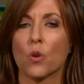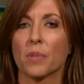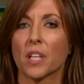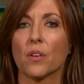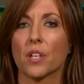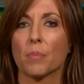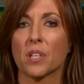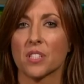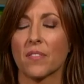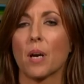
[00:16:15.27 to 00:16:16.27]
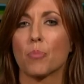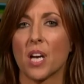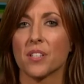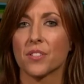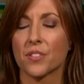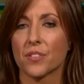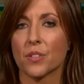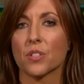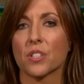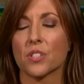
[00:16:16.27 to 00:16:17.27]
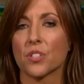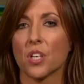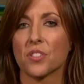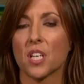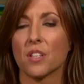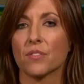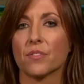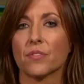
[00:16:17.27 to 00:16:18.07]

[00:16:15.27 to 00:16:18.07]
normally go there because I've got breasts. It usually just shuts down.